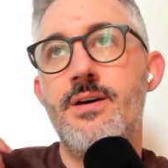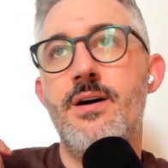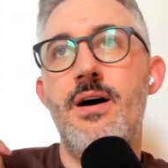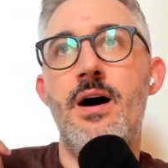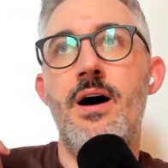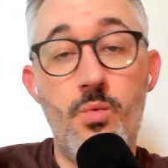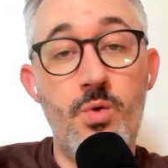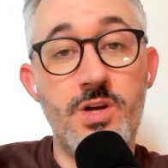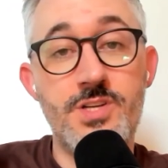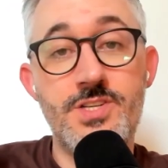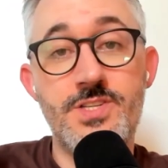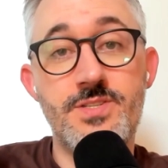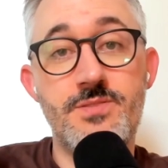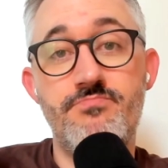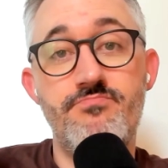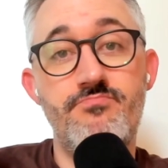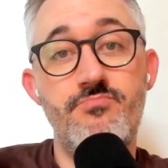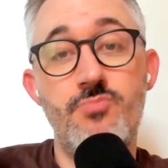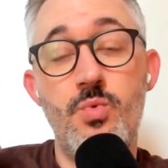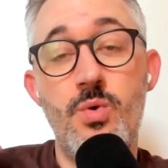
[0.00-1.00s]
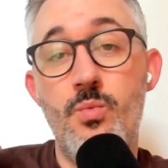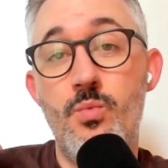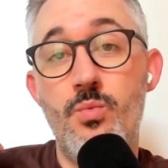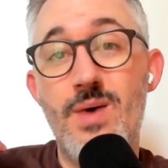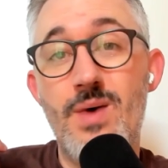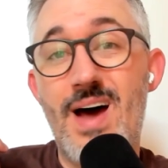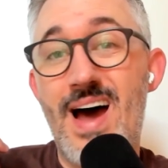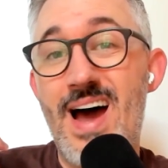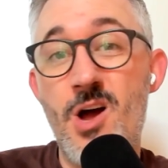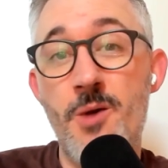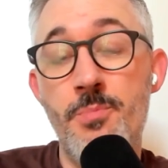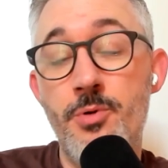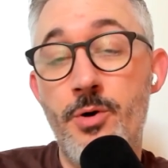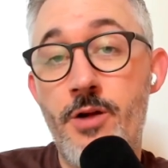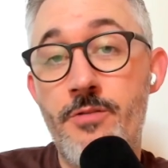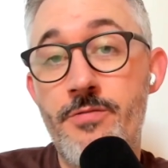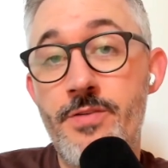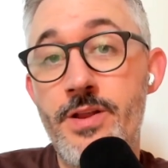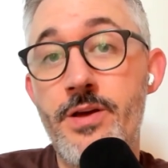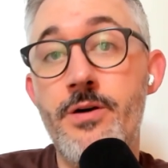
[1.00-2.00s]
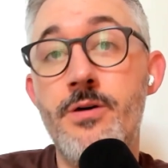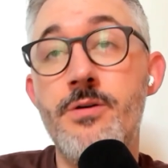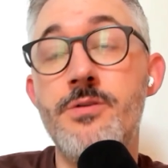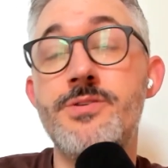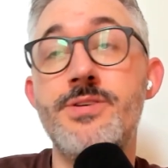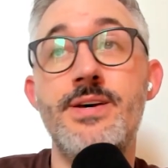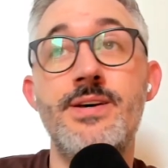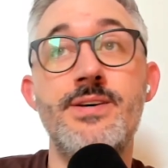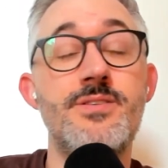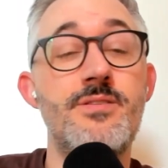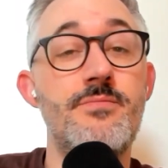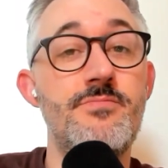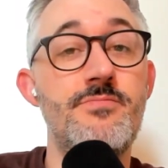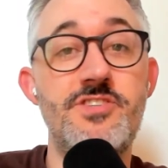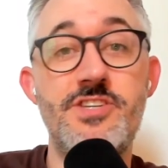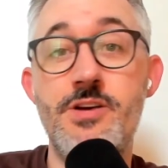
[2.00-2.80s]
what works when I upload our videos is